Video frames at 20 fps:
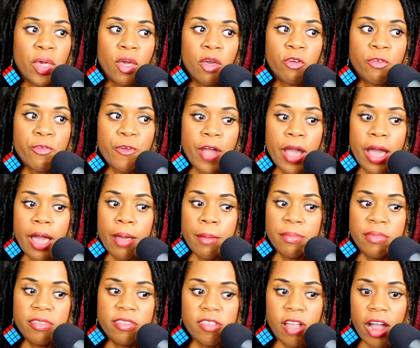
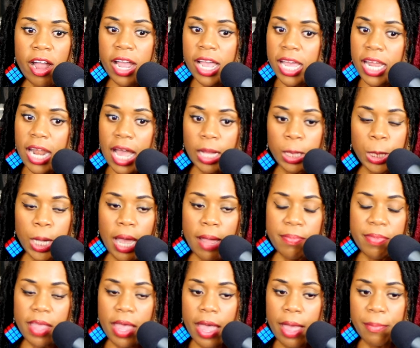from starting, I
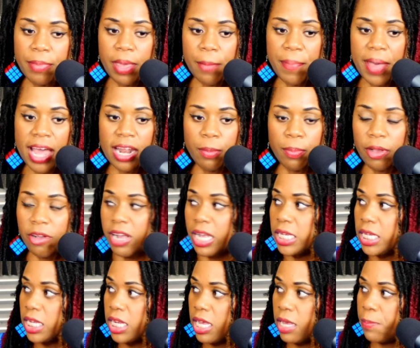dropped um, Capalli
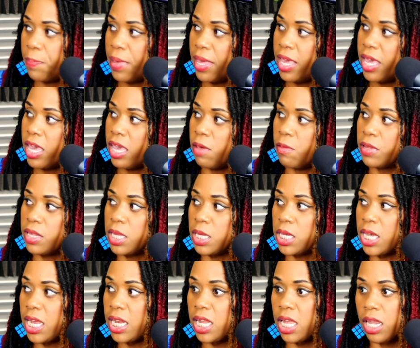Progression E P with the
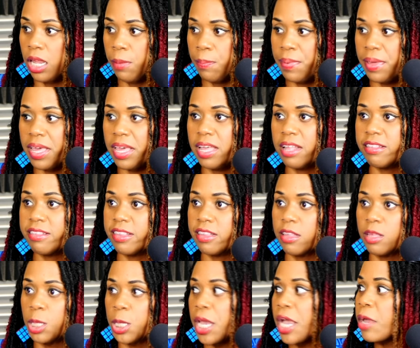Jay Dilla beats
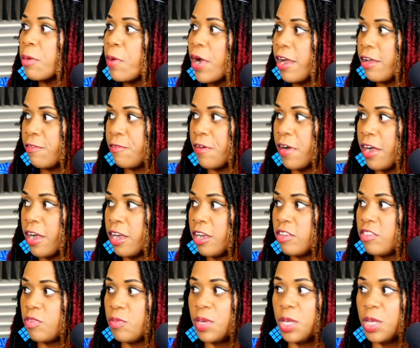January first.